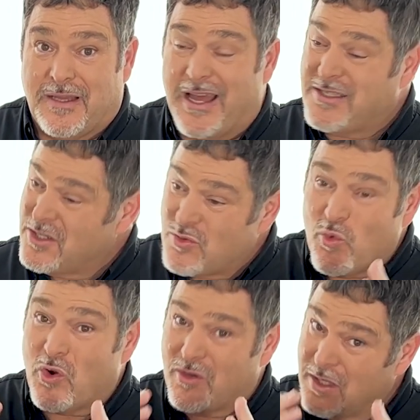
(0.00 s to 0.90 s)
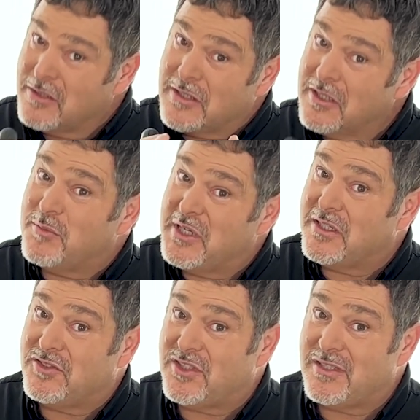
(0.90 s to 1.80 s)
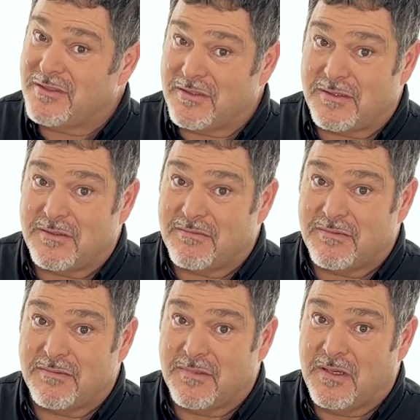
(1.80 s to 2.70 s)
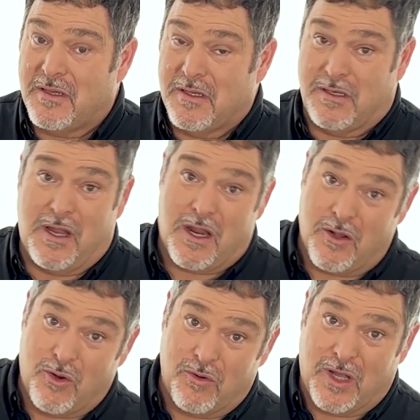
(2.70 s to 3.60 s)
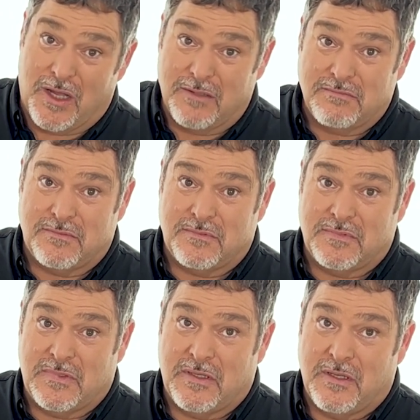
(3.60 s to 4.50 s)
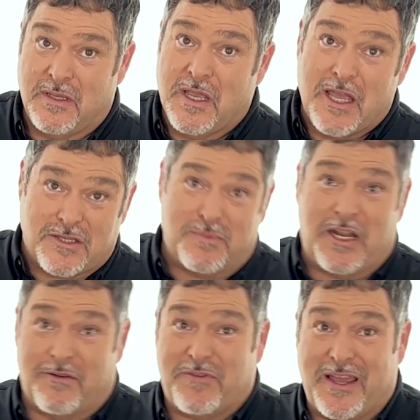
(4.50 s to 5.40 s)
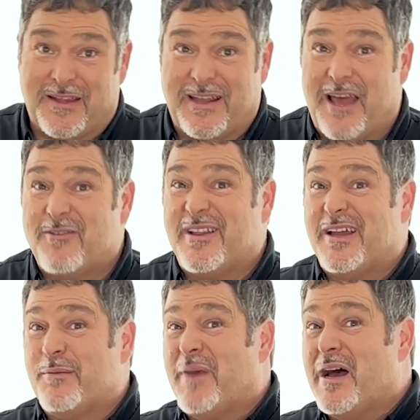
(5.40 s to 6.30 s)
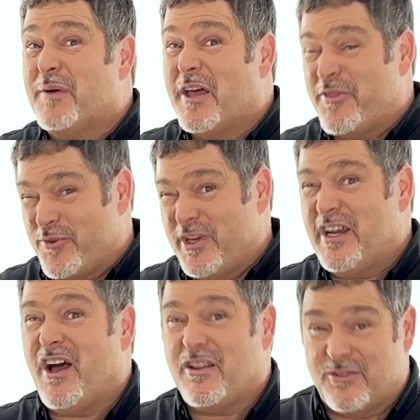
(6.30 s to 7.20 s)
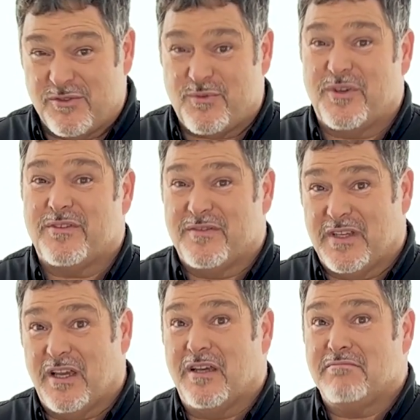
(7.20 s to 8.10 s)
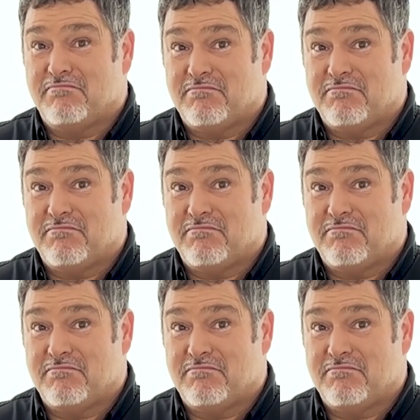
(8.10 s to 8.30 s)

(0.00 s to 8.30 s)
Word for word: I just want a little bit of Jesus, not a whole lot. As a matter of fact, I would like to buy about three dollars worth of God.